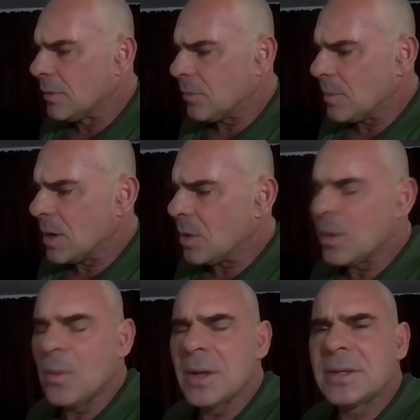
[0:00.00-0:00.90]
From there,
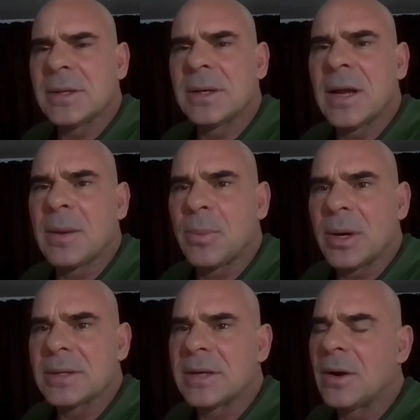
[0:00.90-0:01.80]
we went to the leg
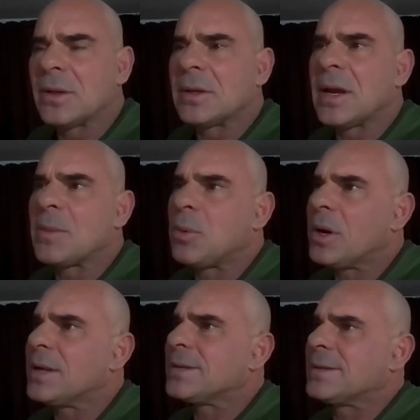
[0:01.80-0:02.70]
press. Now, on the leg
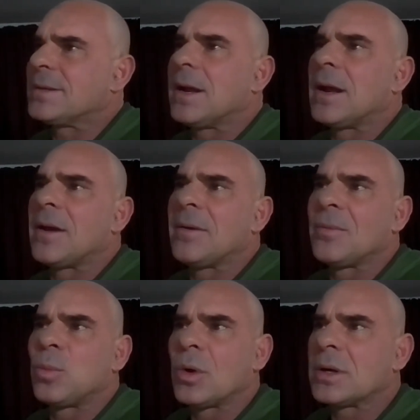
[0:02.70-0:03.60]
press, I
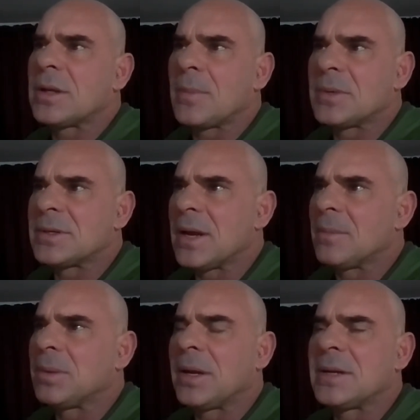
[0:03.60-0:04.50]
worked up to 10
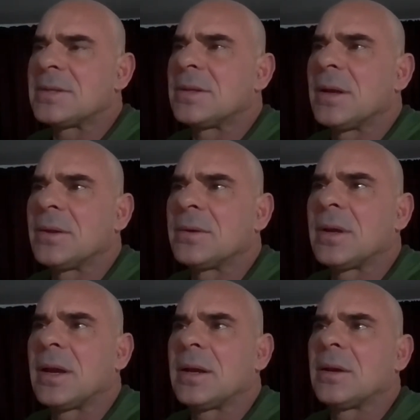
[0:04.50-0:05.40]
plates the other
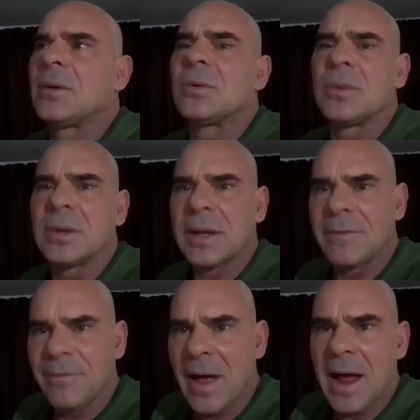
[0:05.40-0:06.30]
day, doing
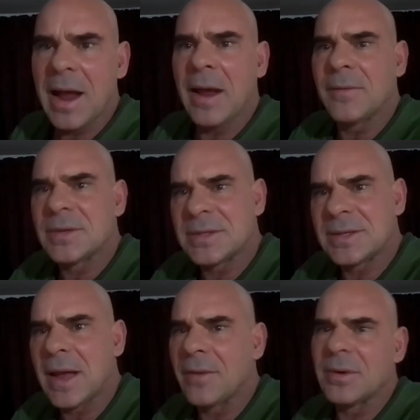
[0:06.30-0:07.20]
like 5,
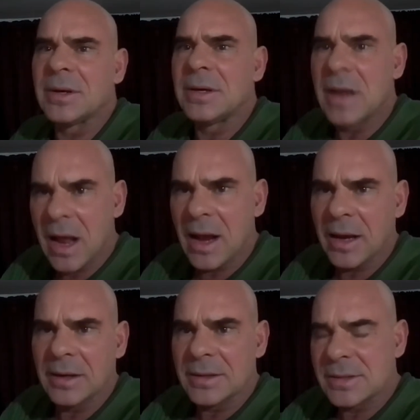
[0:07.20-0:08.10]
7, 9,
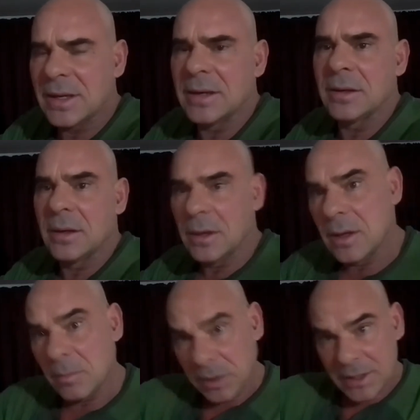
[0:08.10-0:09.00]
and 10
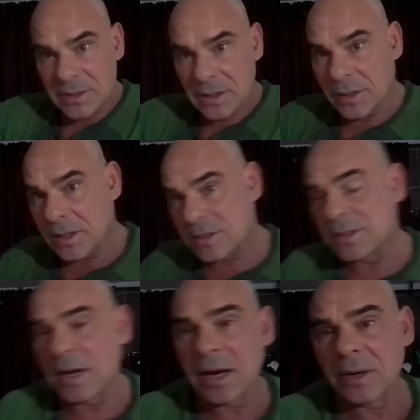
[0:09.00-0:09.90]
plates on each
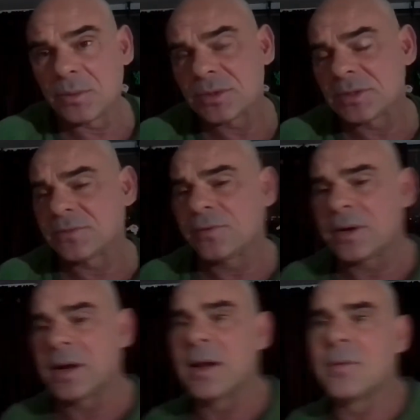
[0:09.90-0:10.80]
side, which is
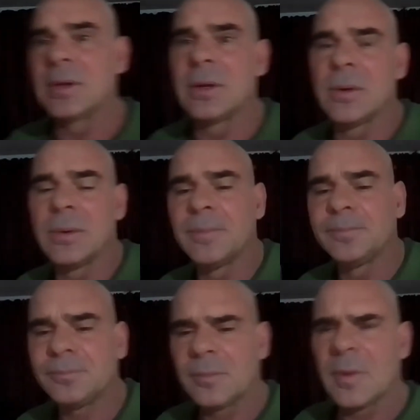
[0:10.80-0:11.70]
very heavy load,
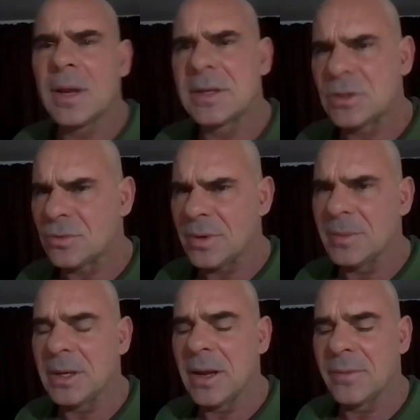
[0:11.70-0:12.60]

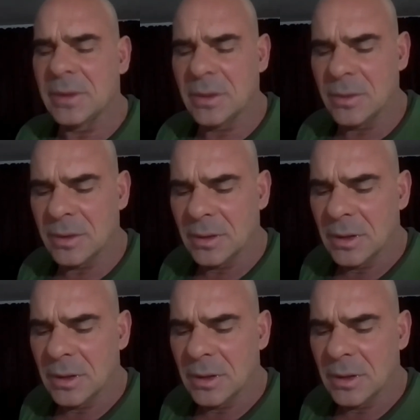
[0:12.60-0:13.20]
extremely heavy load.